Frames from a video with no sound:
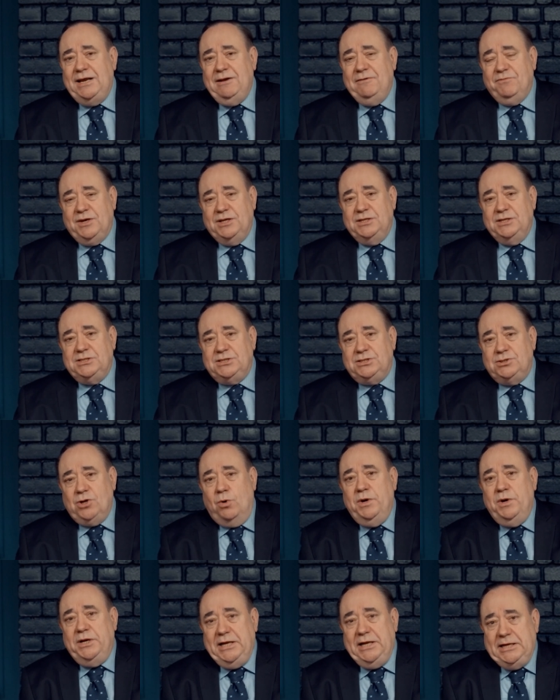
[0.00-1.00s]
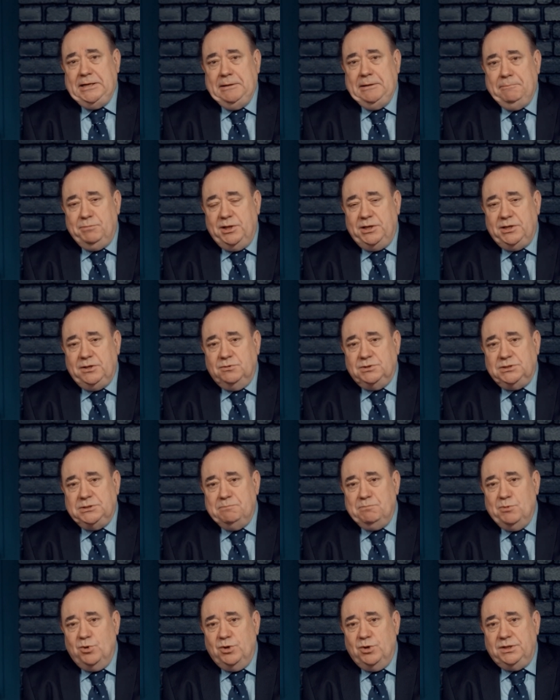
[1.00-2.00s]
of consolidating political
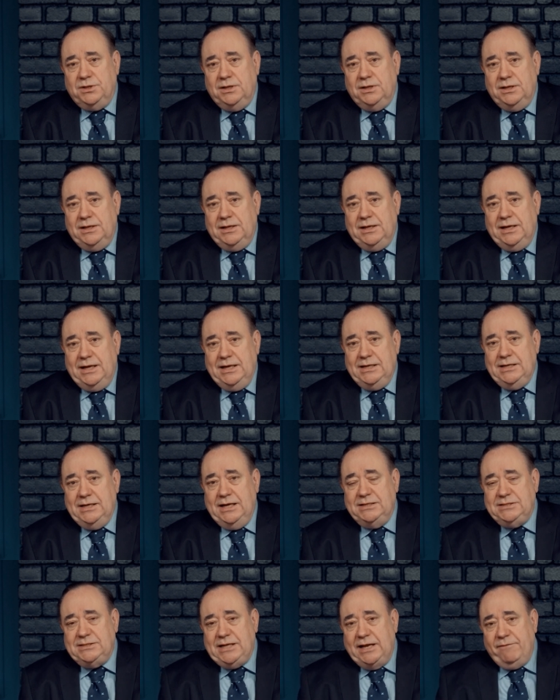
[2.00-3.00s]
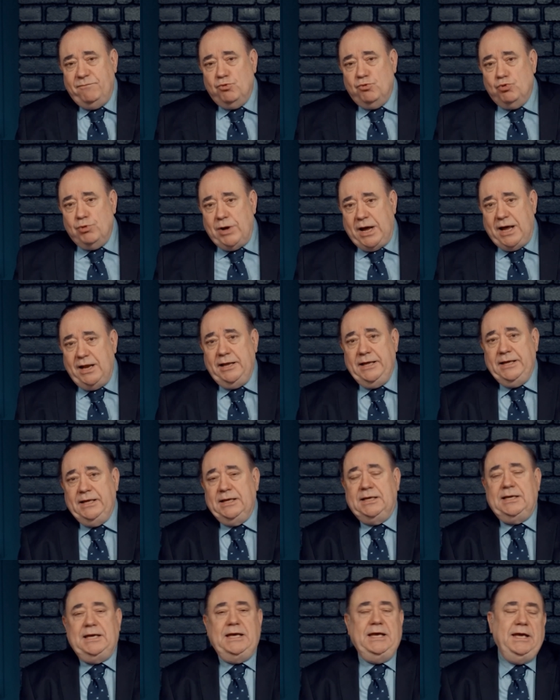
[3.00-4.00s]
support, instead of rallying
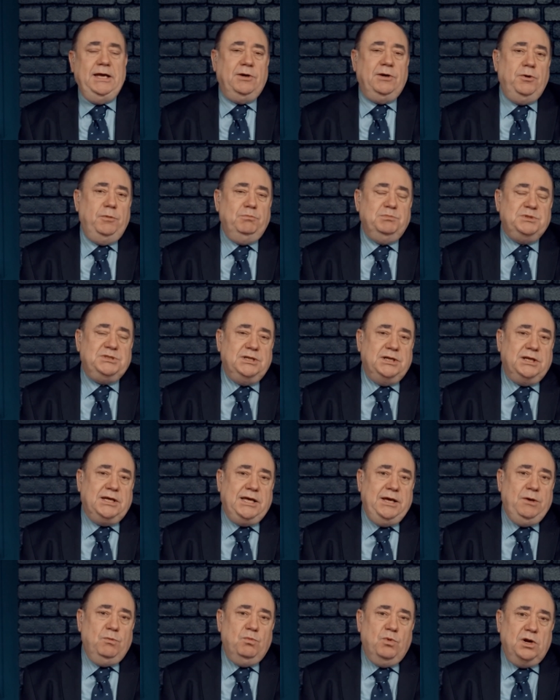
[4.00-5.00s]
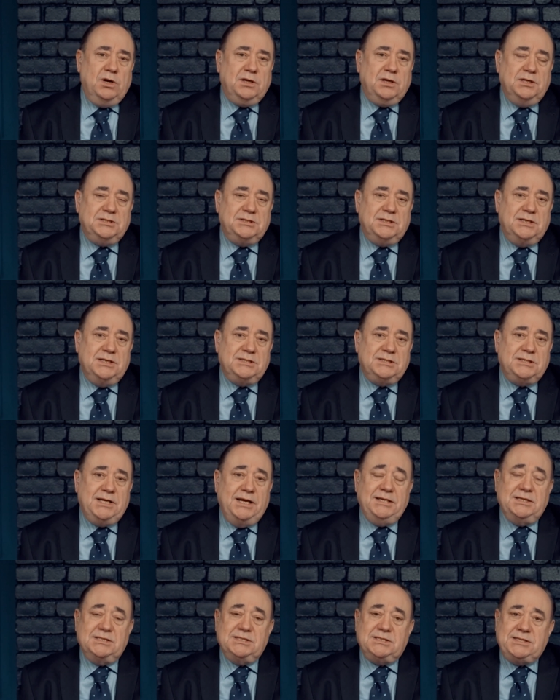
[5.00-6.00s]
key groups and key workers to the
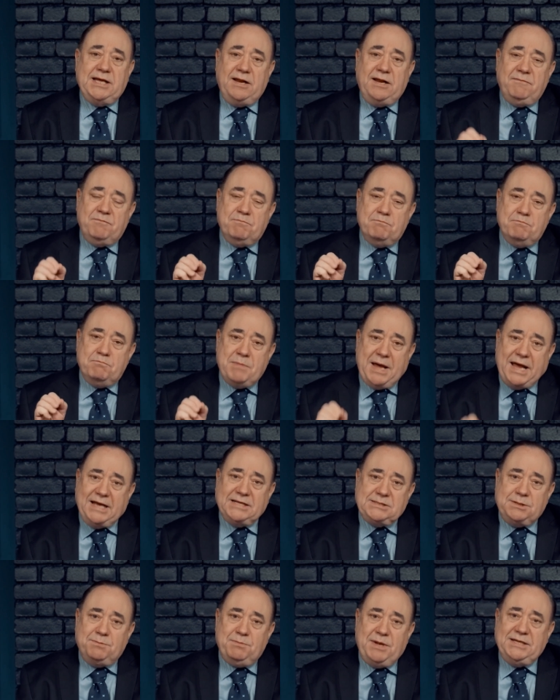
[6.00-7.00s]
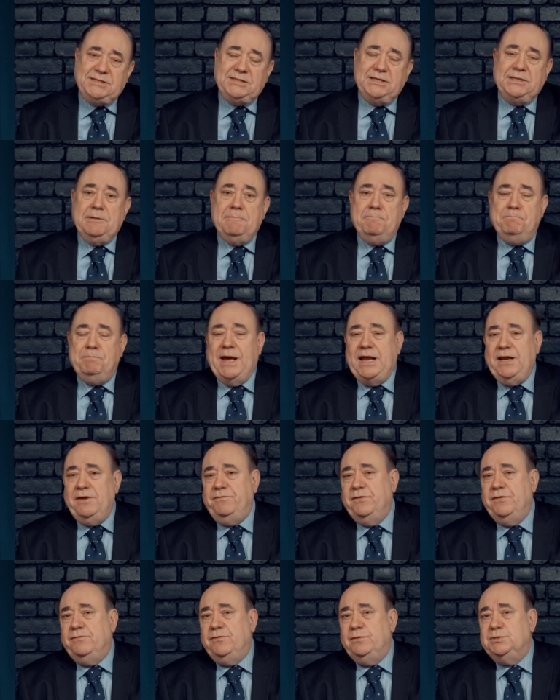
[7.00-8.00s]
side, instead of maximising the
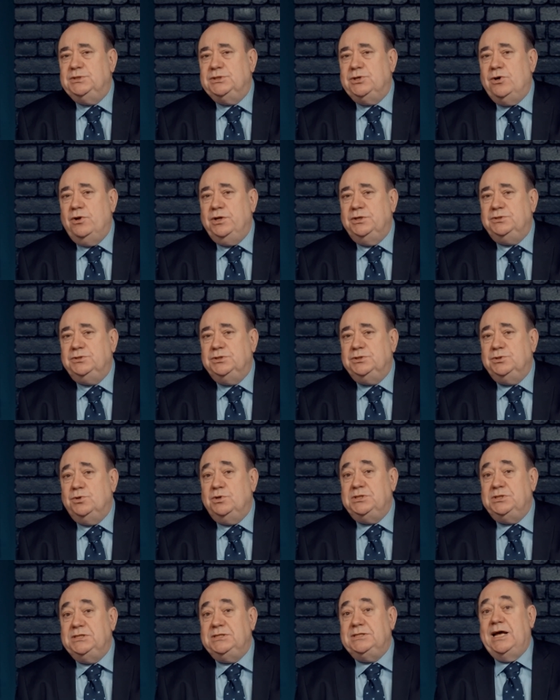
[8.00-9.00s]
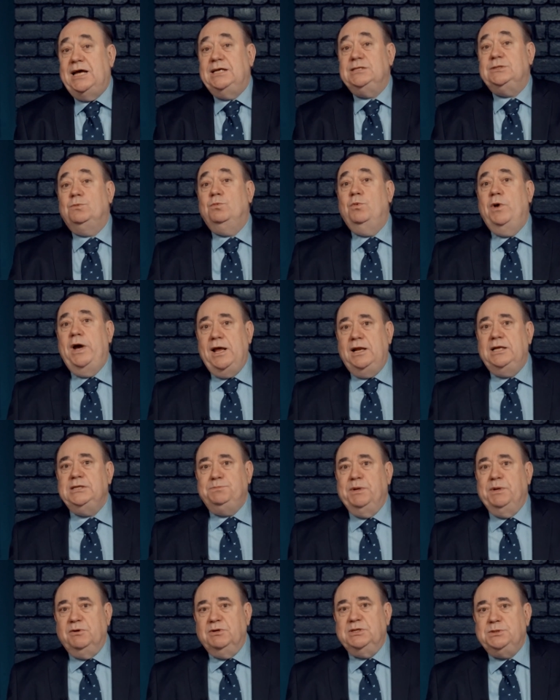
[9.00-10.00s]
benefit from Scottish resources as well as
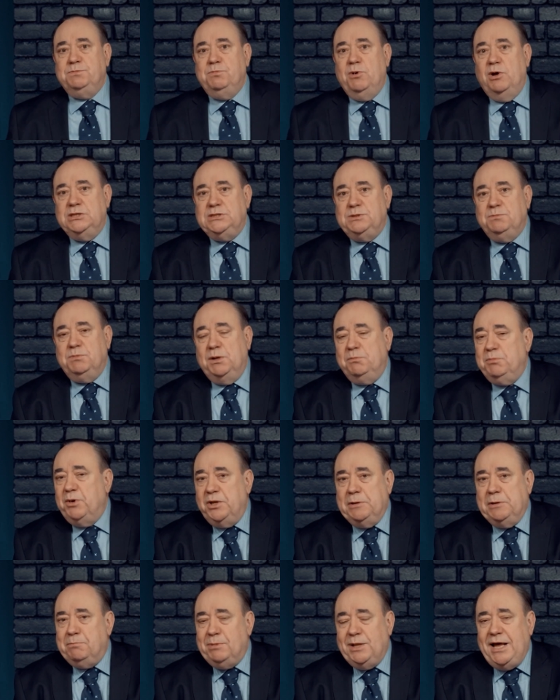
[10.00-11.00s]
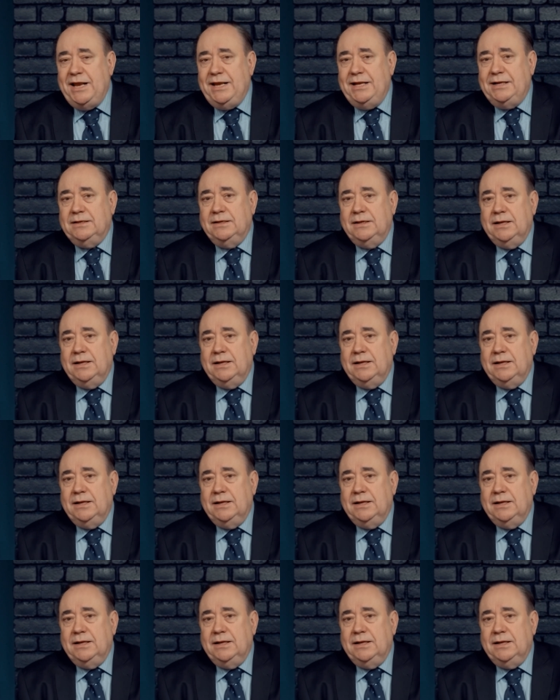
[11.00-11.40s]
being responsible about the planet,